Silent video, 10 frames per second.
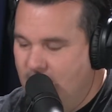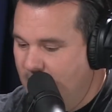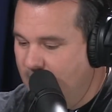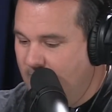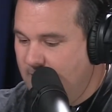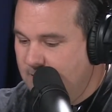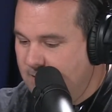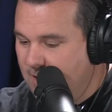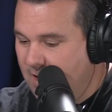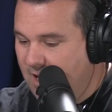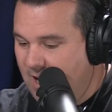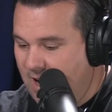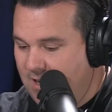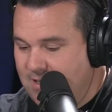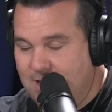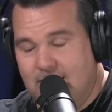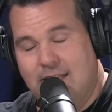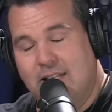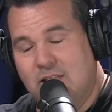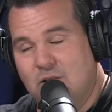And and yet
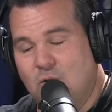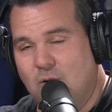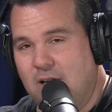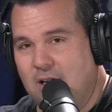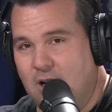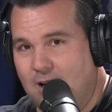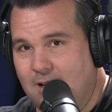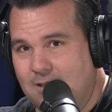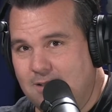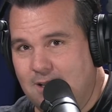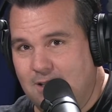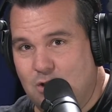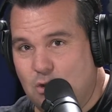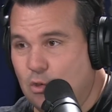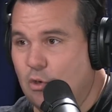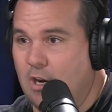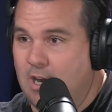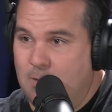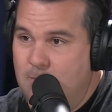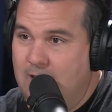that story caused a stir
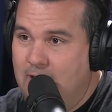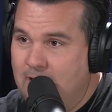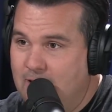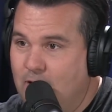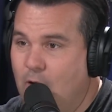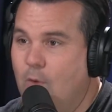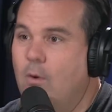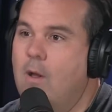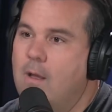in me to go,